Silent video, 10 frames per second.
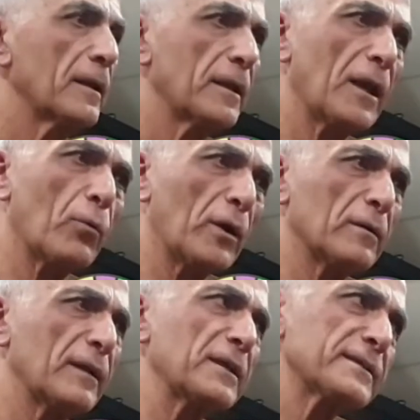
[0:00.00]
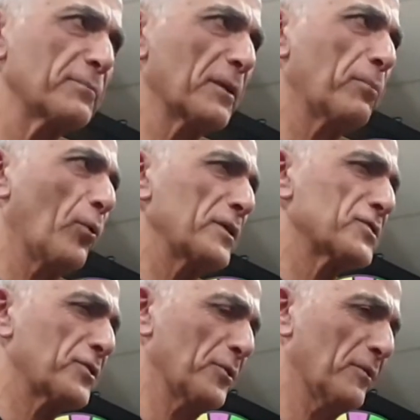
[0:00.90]
You know what? They sent me to boarding
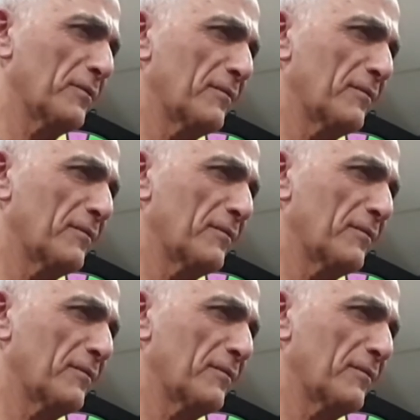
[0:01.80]
school.